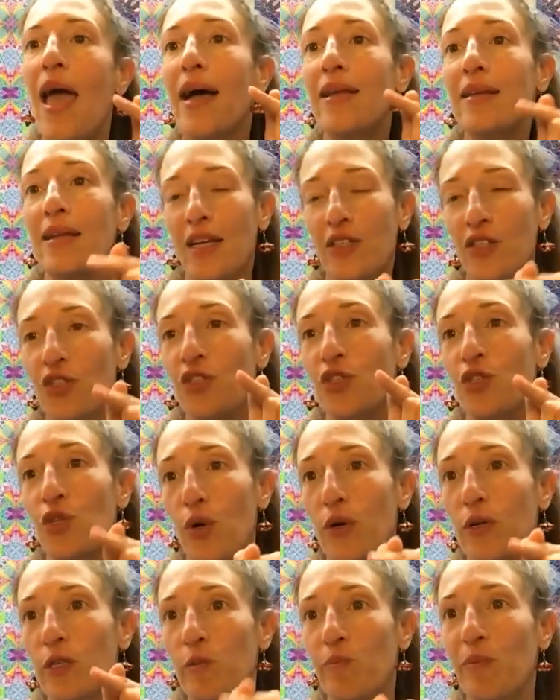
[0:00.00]
and not just
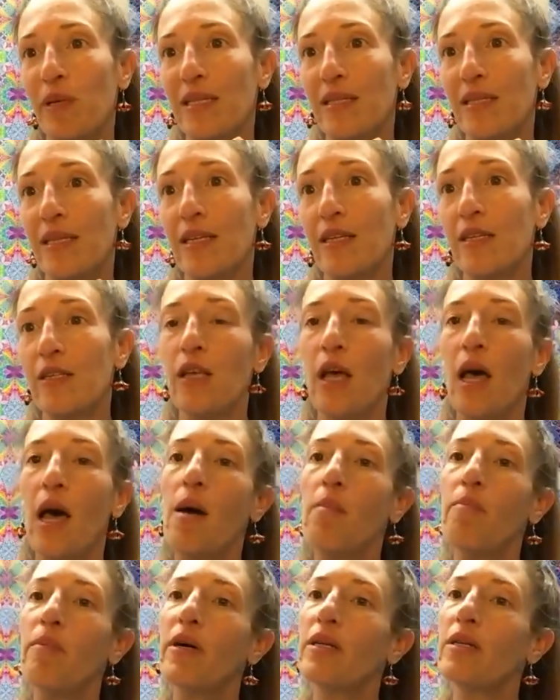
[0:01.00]
your species,
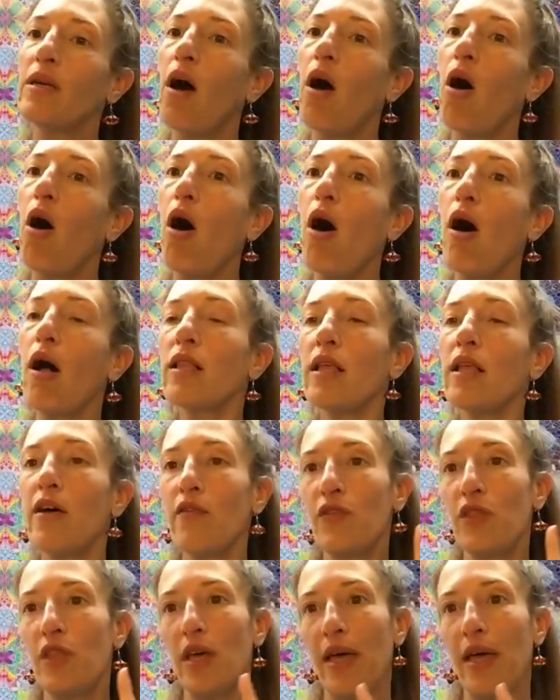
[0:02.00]
but all
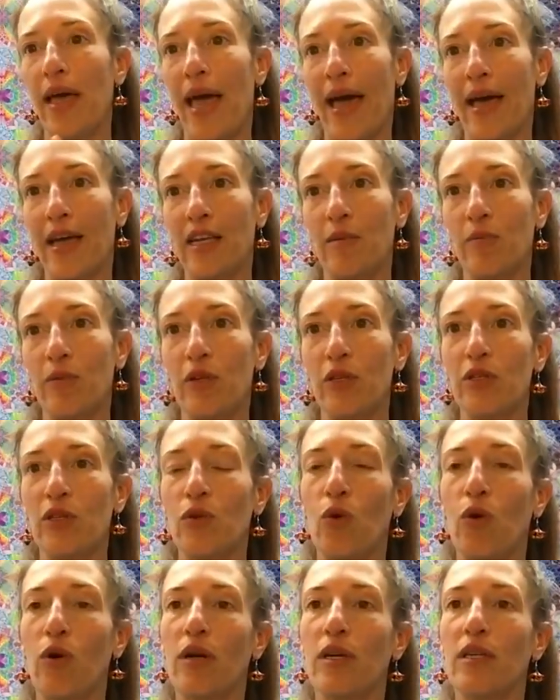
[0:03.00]
of the animals and
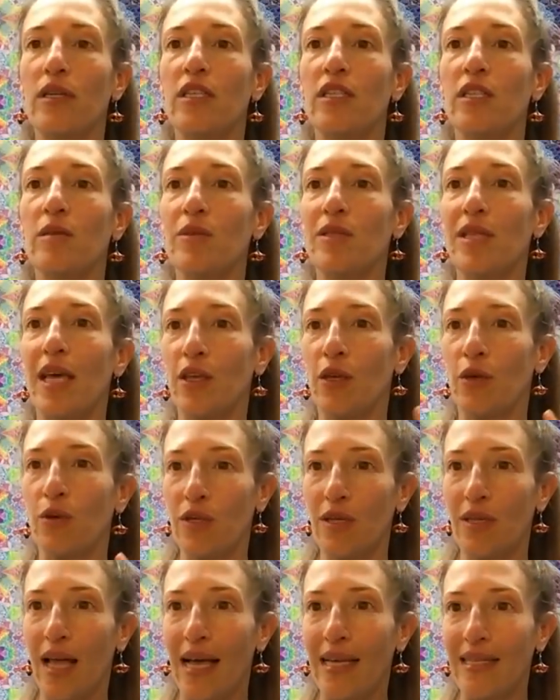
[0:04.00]
organisms that
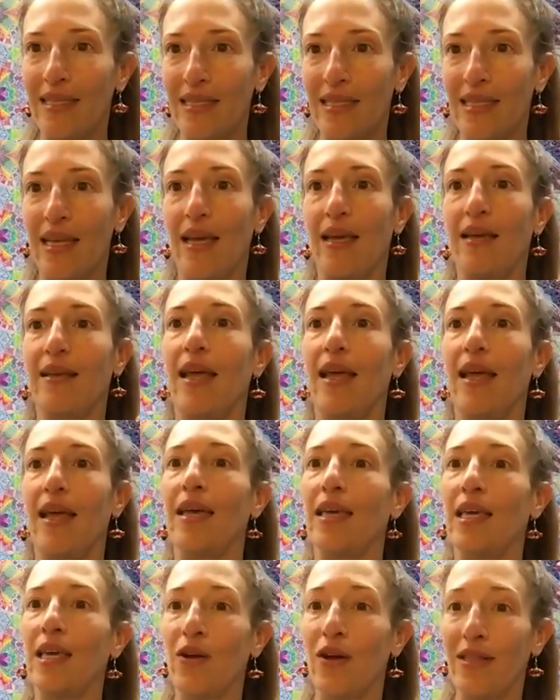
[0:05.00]
utilize DNA
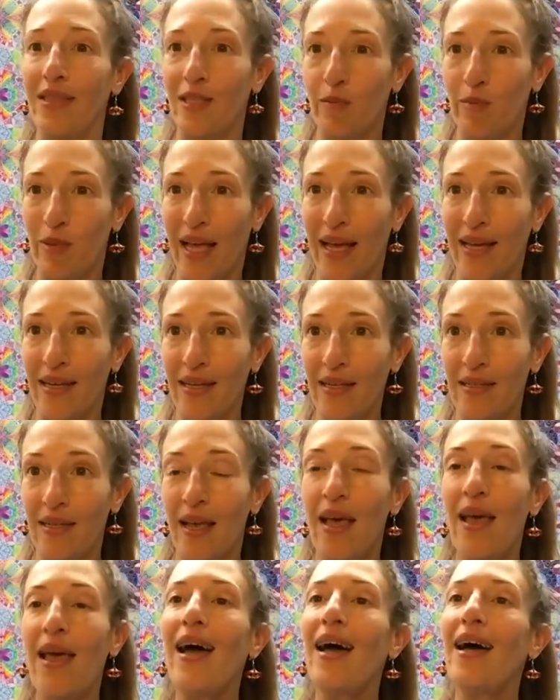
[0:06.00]
here on this planet.
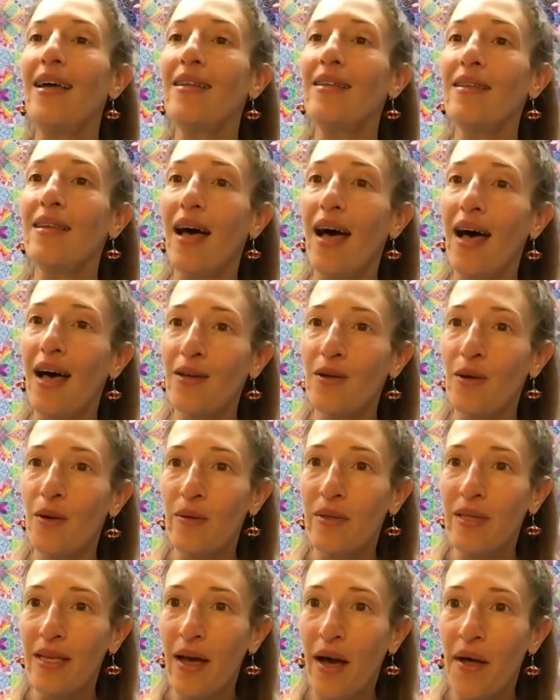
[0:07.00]
And not
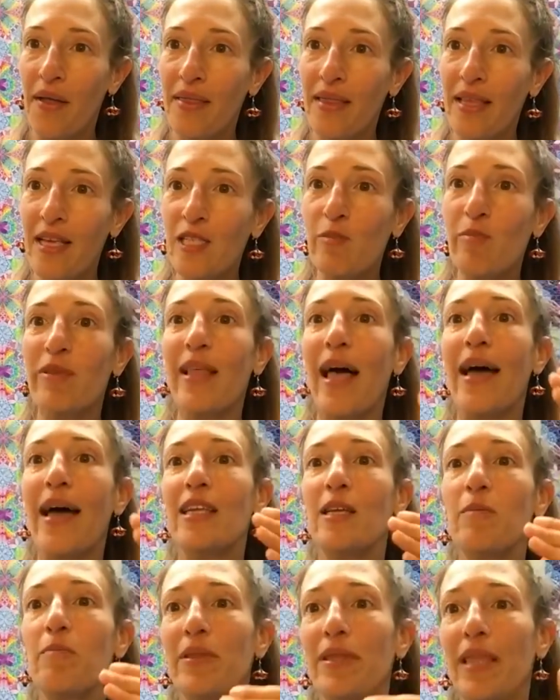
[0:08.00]
only on this
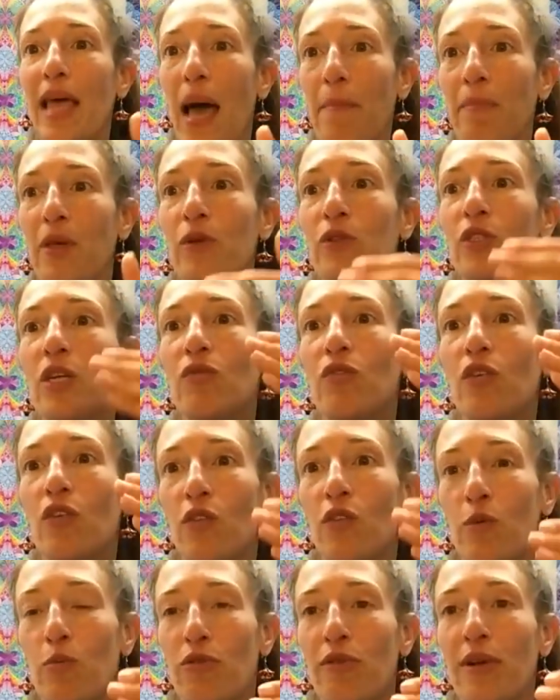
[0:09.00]
planet, but that music
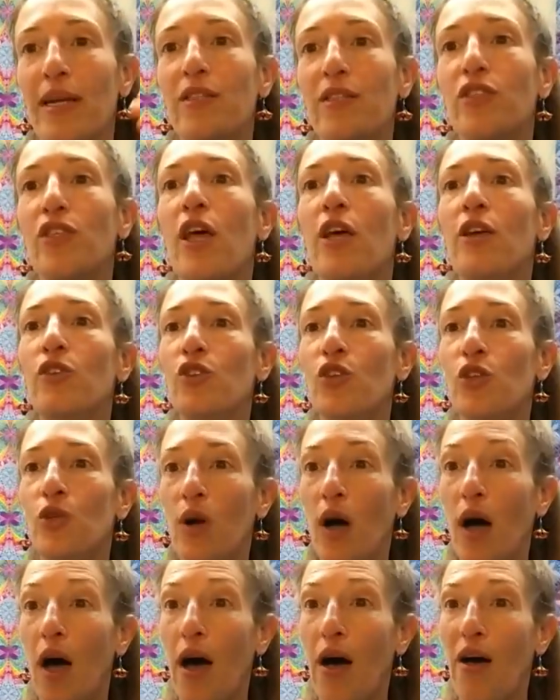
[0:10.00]
reverberates to
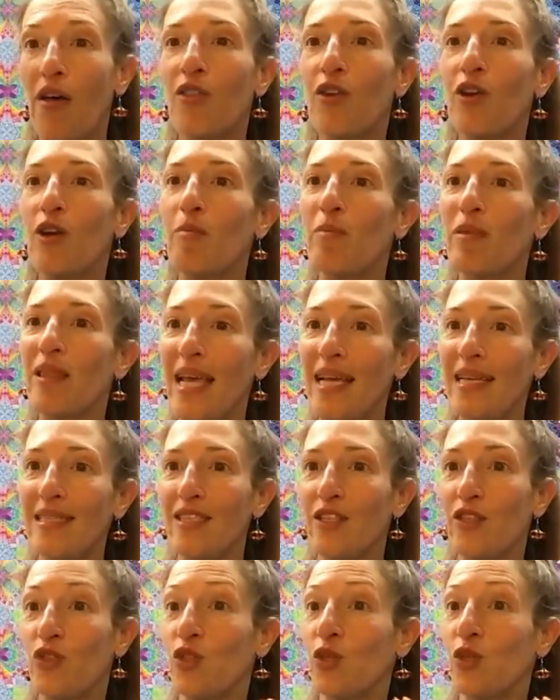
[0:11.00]
other
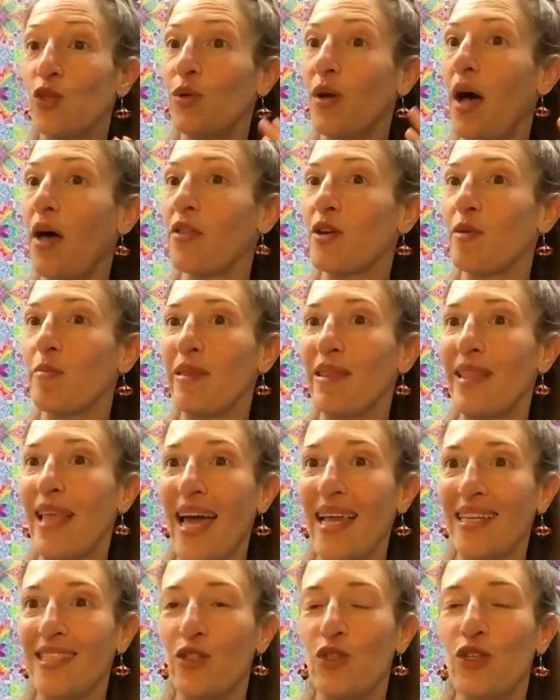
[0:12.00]
places, to other
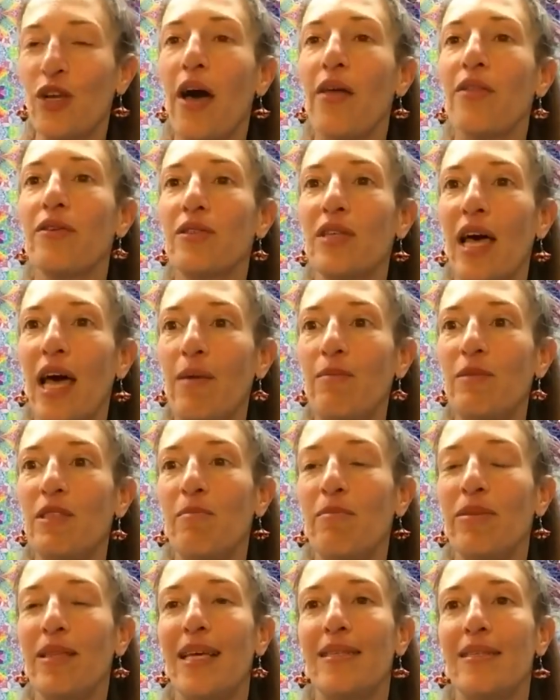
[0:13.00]
planets, to other times
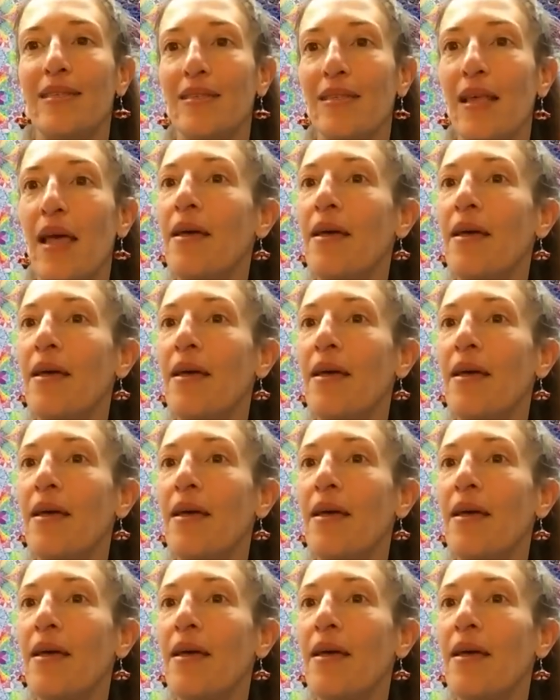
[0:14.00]
and places.